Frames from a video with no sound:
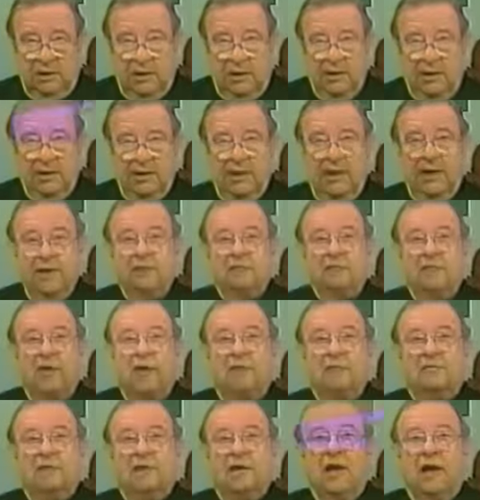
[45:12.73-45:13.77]
And I
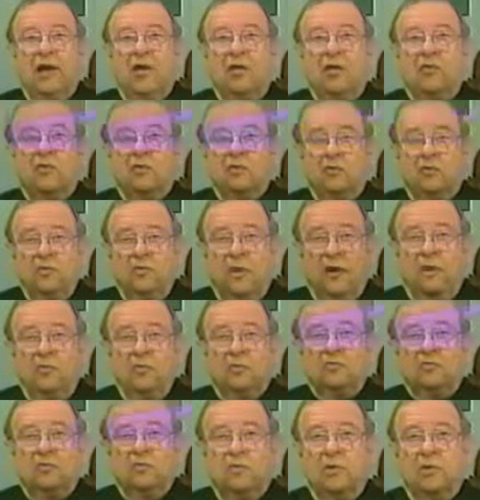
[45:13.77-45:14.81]
traveled an hour or two hours
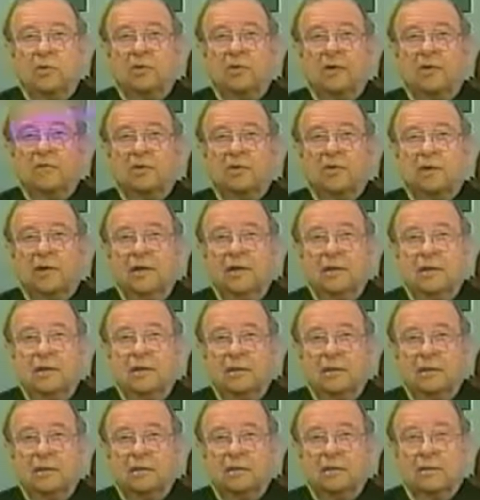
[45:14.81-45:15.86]
to work every day
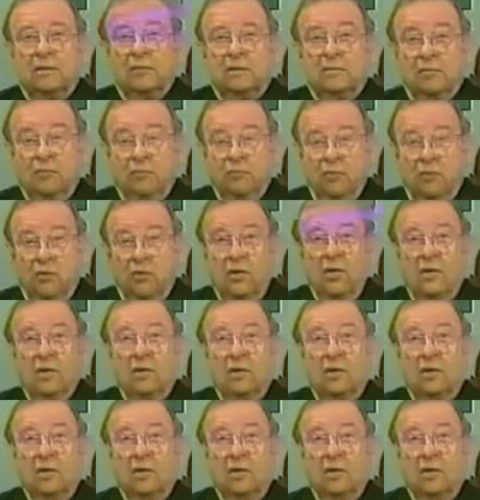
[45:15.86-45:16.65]
or more